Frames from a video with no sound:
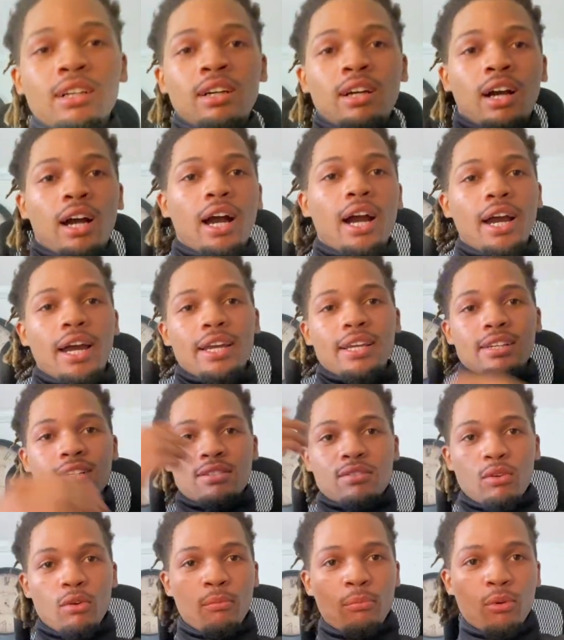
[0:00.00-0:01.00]
Alright,
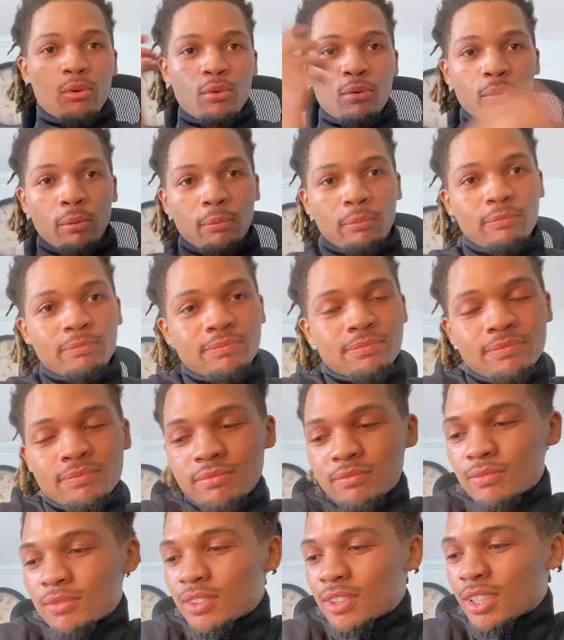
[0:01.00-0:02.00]
so boom.
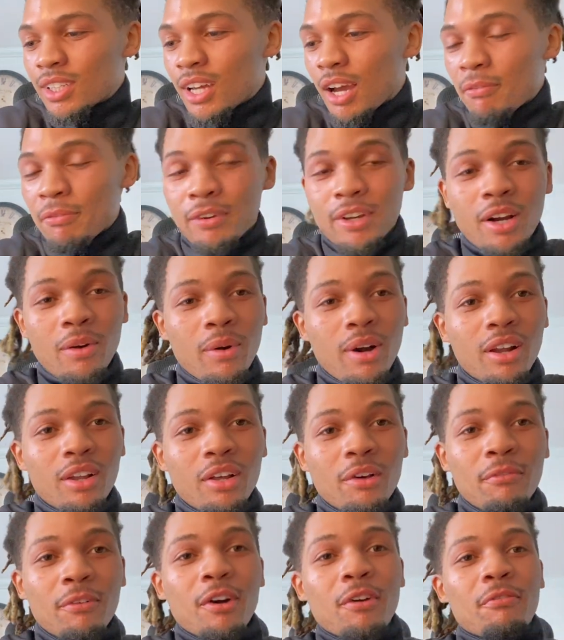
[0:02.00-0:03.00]
I forgot where I
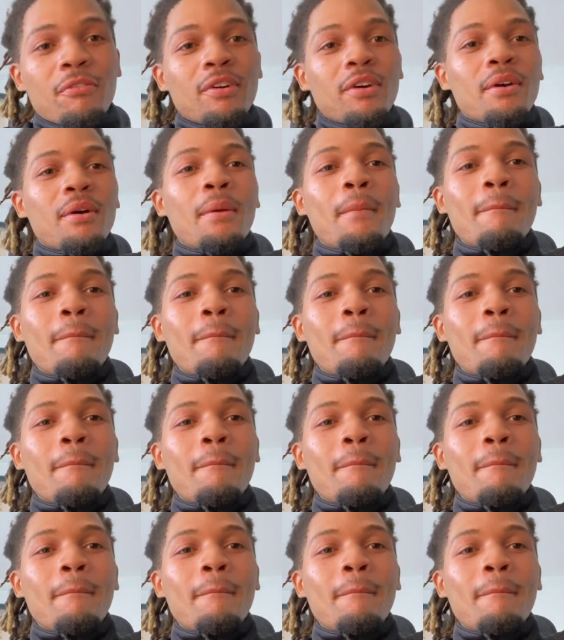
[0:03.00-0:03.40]
left off at.